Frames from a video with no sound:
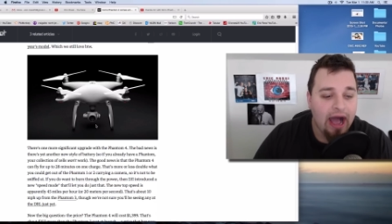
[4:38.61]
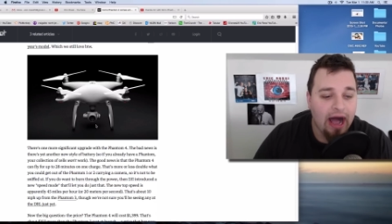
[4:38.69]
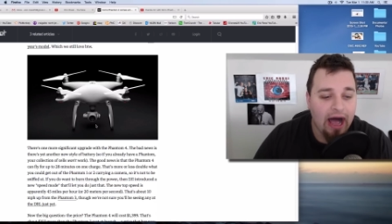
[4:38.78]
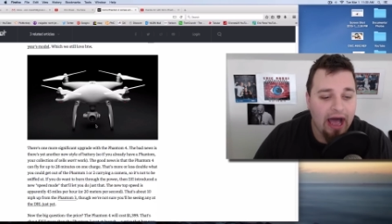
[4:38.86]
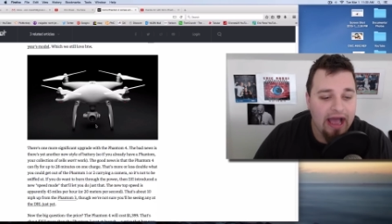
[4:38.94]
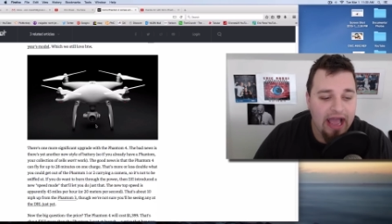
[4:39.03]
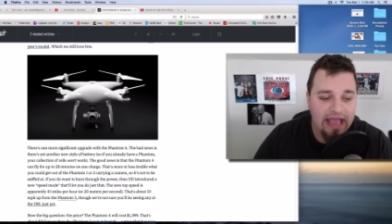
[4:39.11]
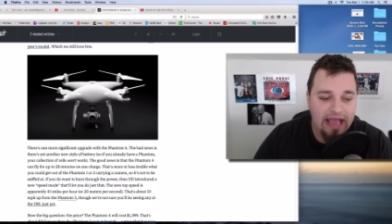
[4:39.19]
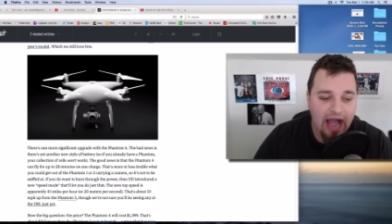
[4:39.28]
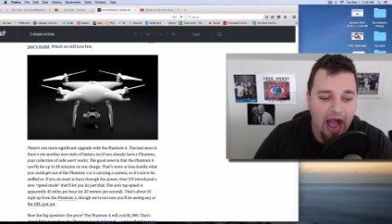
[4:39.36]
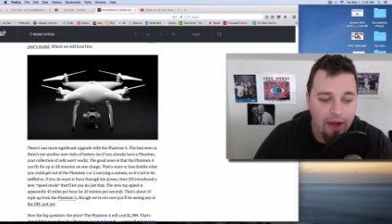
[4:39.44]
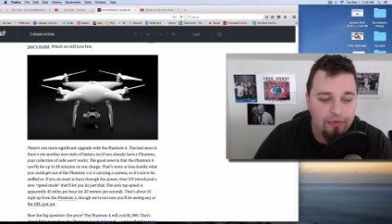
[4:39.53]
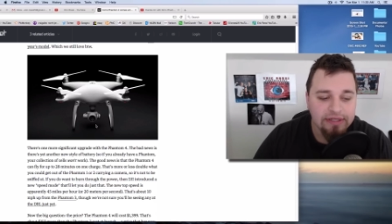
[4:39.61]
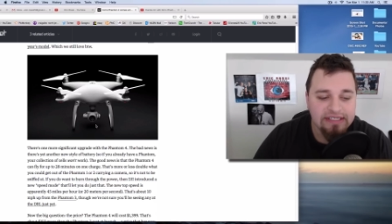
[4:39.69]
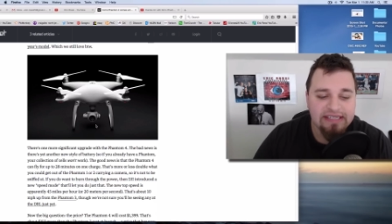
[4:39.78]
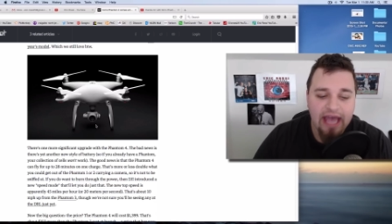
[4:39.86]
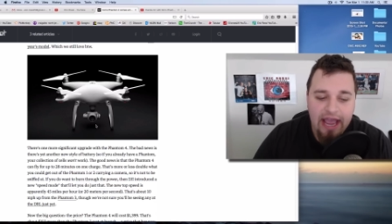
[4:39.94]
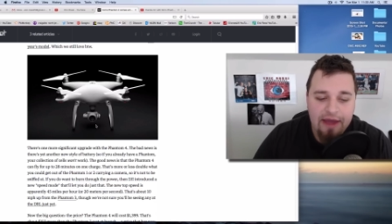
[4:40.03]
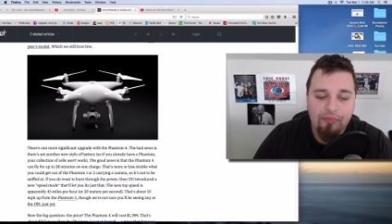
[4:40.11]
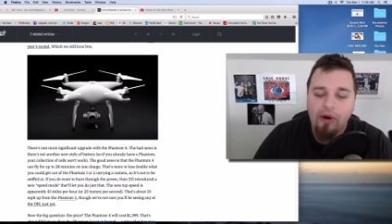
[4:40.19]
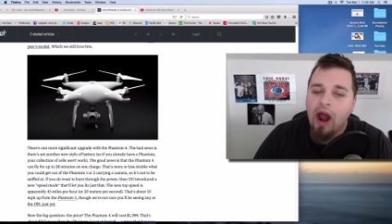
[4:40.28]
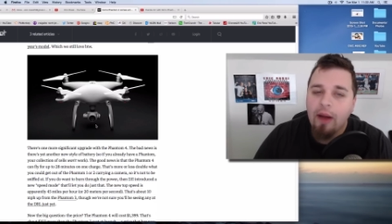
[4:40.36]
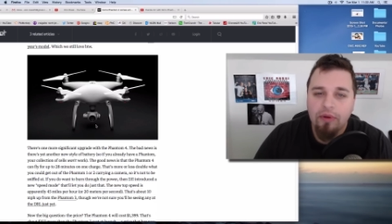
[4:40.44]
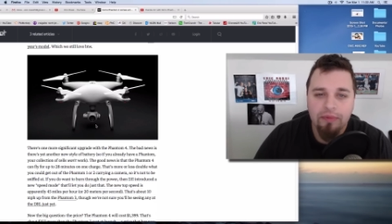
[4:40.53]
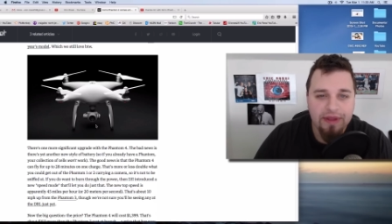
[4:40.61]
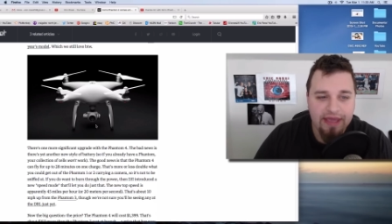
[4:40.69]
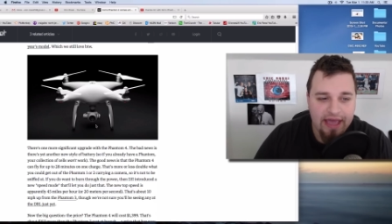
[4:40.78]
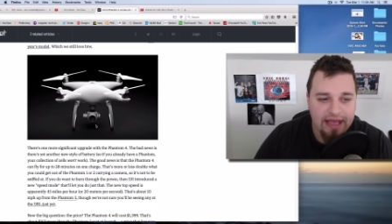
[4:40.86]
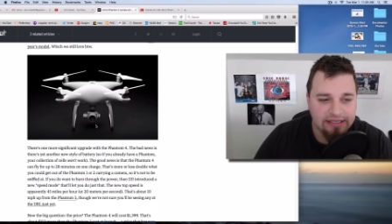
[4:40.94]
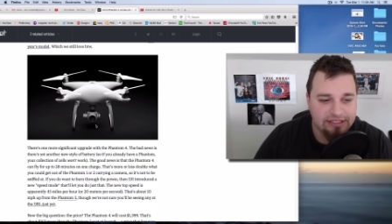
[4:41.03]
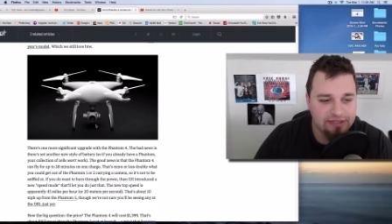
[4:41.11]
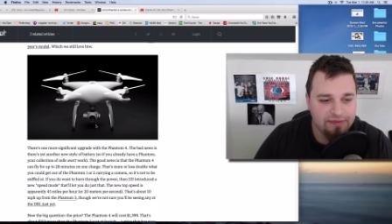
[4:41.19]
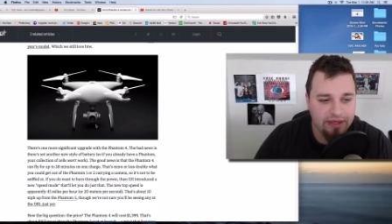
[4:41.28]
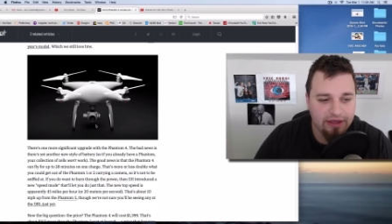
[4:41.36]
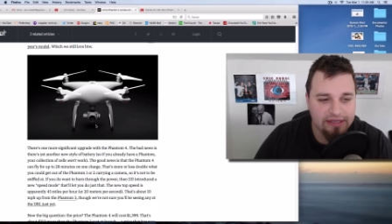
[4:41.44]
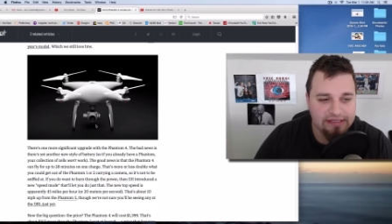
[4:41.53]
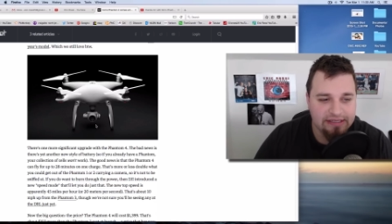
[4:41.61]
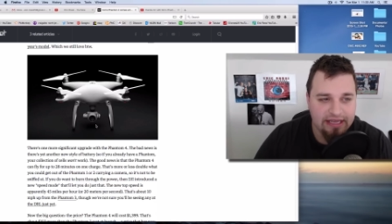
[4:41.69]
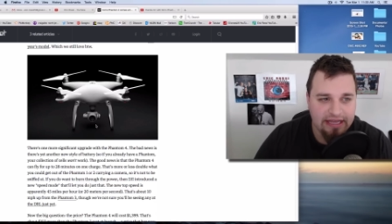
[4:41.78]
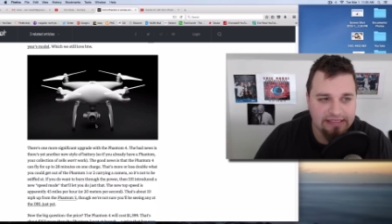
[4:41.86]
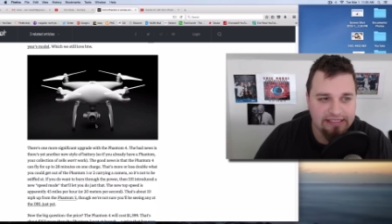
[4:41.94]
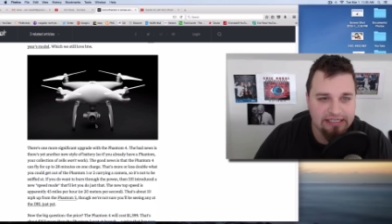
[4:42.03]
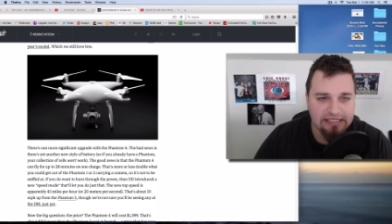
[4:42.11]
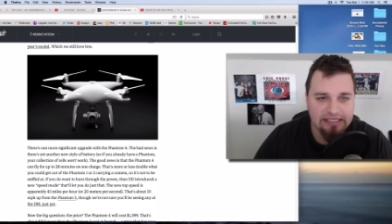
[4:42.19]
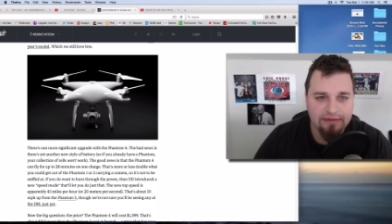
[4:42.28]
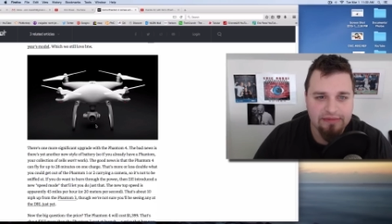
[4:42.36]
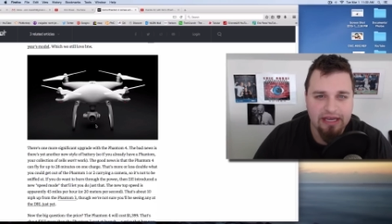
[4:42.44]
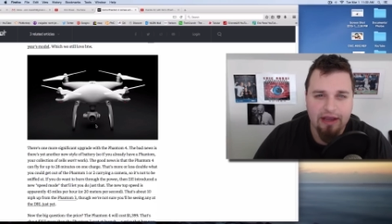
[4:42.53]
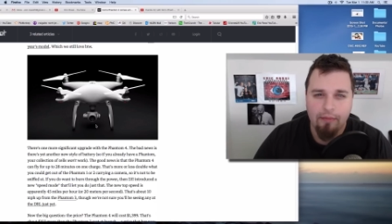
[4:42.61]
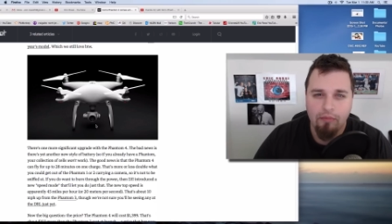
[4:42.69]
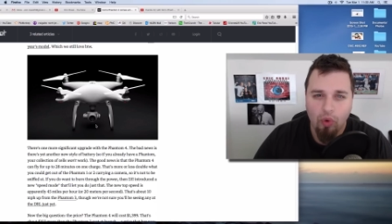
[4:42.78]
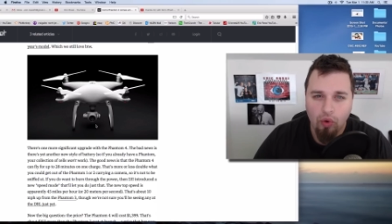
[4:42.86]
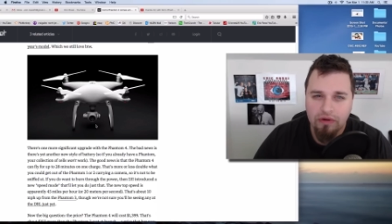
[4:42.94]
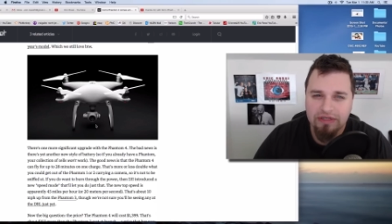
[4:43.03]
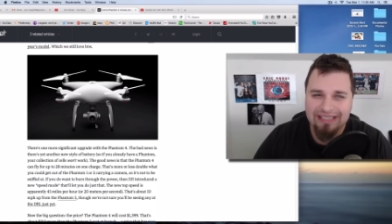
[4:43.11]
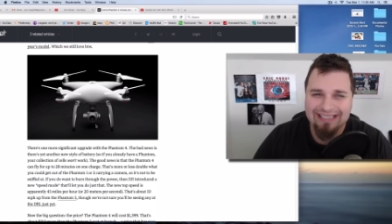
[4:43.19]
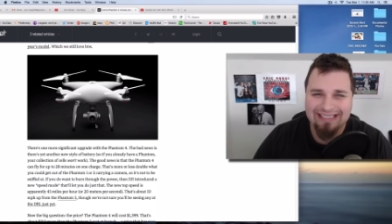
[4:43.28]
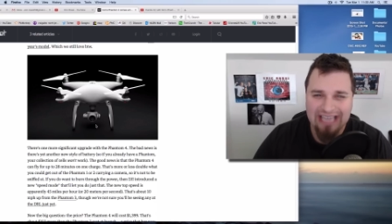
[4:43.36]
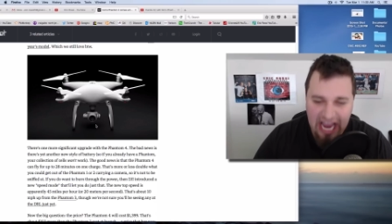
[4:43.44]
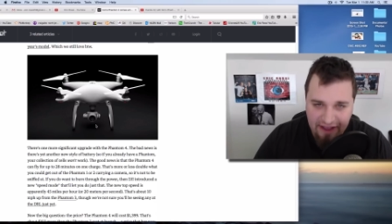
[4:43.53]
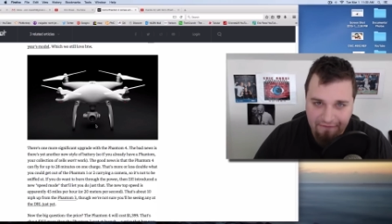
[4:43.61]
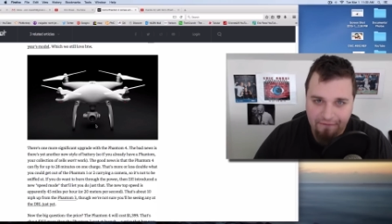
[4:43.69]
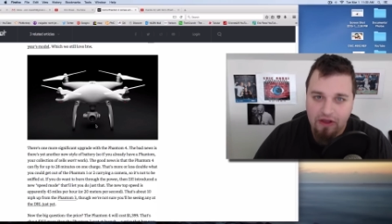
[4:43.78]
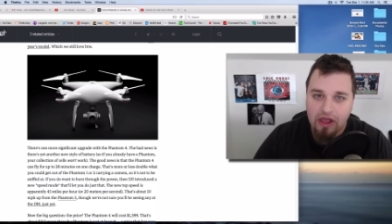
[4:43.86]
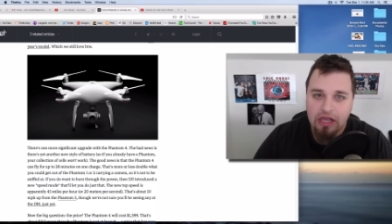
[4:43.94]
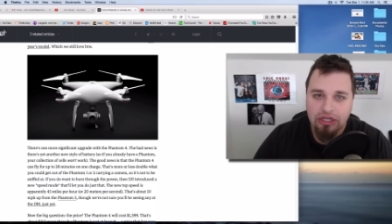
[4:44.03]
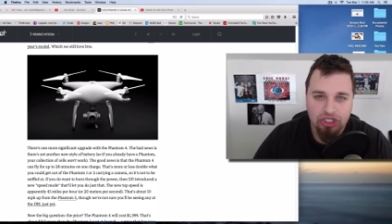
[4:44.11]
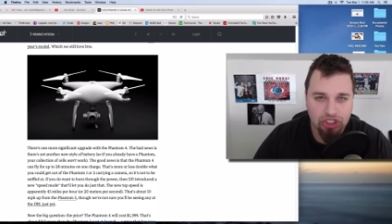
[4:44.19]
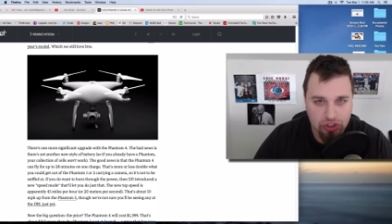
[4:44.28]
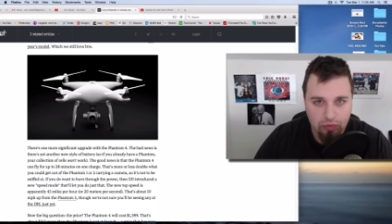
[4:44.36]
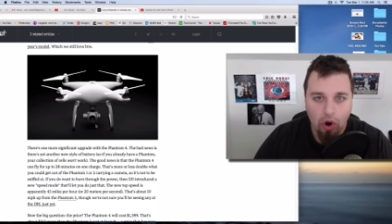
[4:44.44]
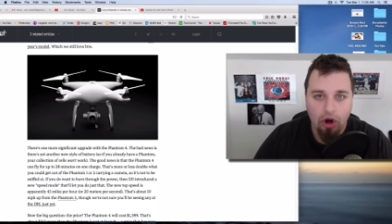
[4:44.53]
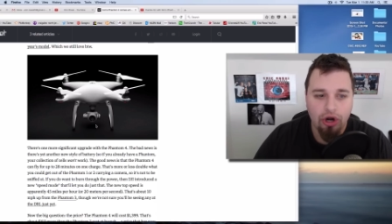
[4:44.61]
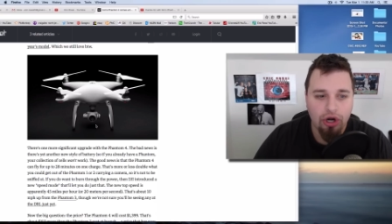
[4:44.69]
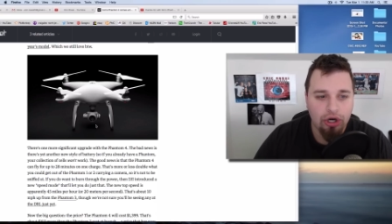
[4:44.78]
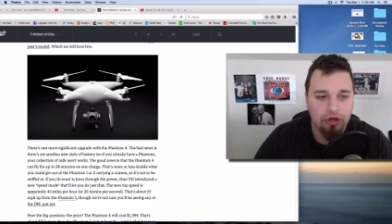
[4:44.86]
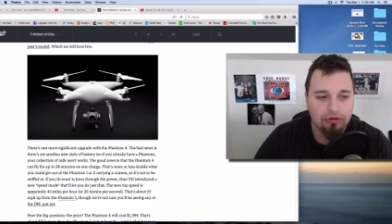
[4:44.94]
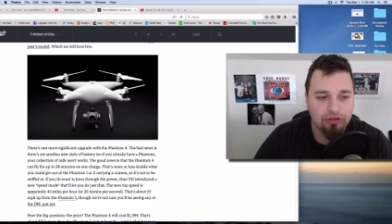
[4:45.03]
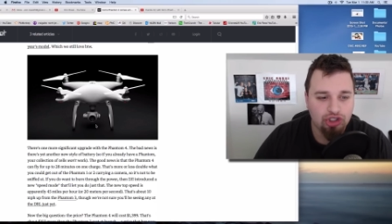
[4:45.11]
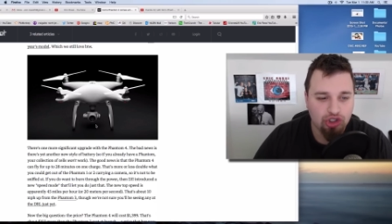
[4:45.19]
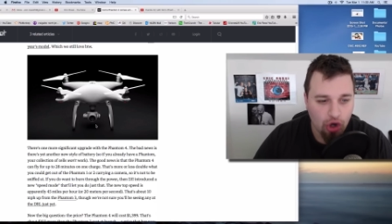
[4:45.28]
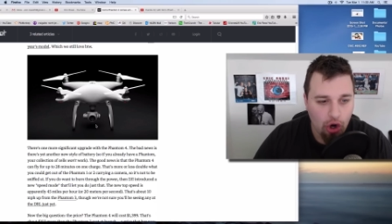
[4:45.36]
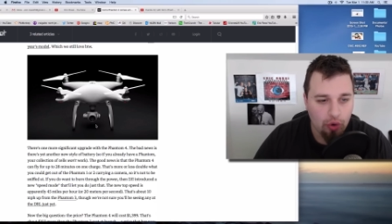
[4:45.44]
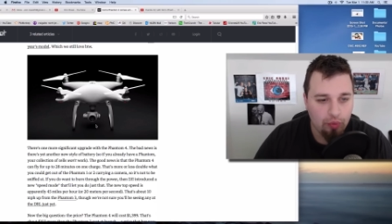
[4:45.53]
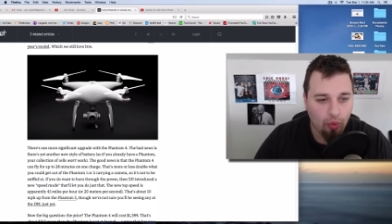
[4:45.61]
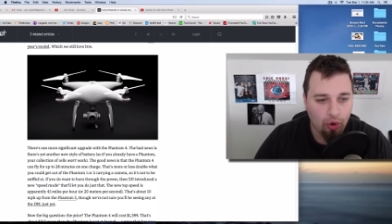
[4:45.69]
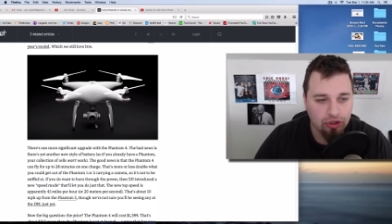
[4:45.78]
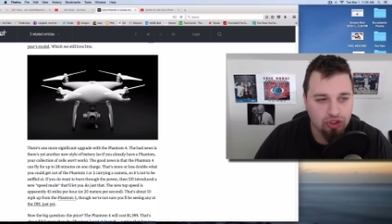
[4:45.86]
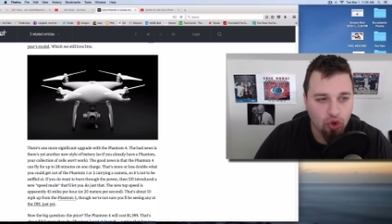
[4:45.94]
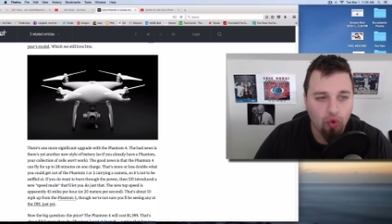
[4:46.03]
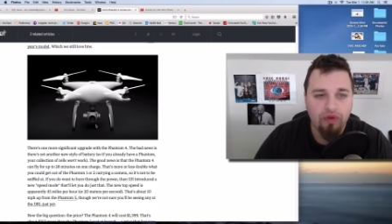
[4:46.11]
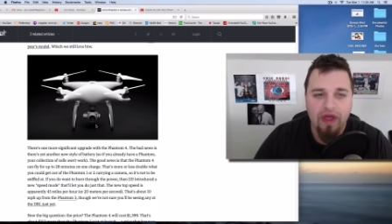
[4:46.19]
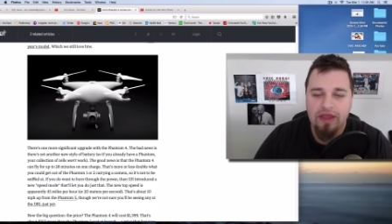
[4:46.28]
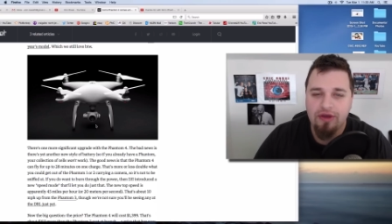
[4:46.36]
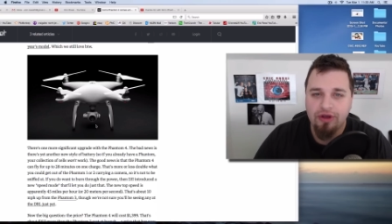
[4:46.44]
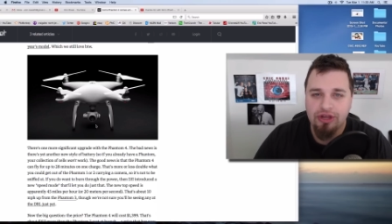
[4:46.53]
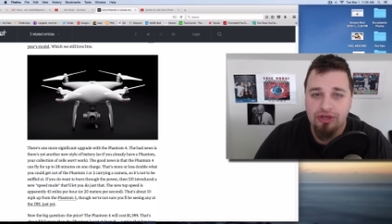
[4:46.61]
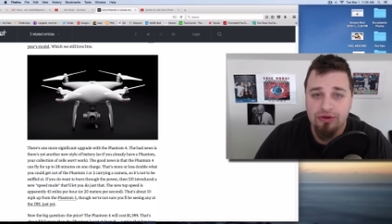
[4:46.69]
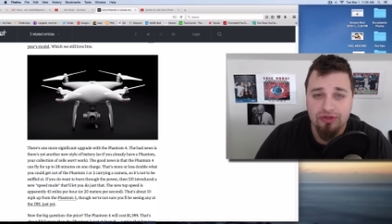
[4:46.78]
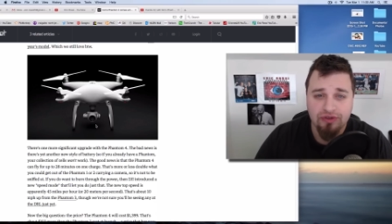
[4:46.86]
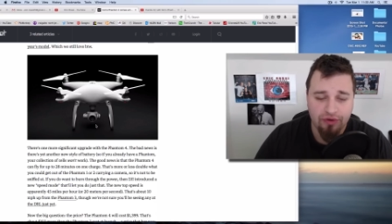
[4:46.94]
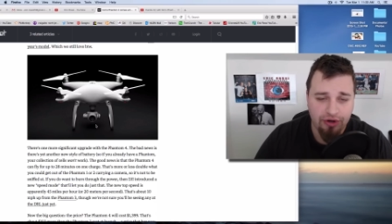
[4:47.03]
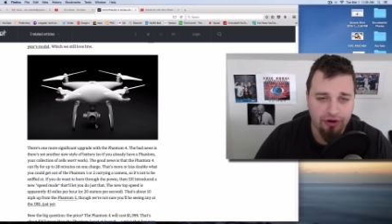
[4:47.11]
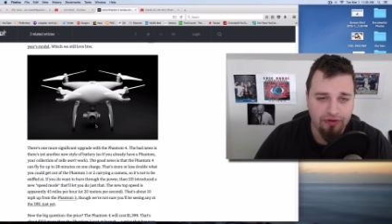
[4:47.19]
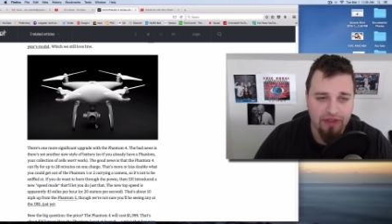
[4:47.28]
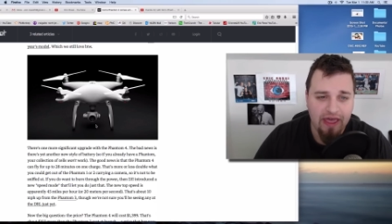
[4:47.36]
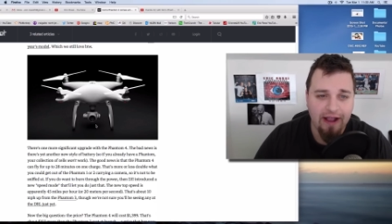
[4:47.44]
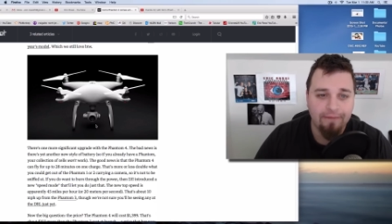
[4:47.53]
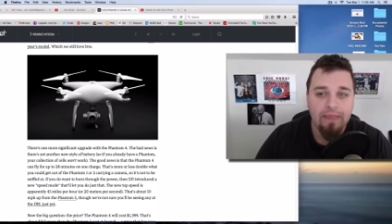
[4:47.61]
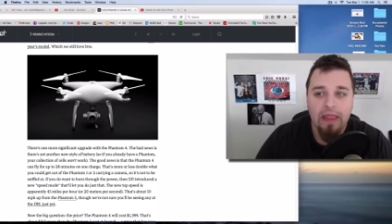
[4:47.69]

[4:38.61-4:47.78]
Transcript: I would say it probably is, just because it just seems like a more safe, smarter drone, more tool that you could use for your thing.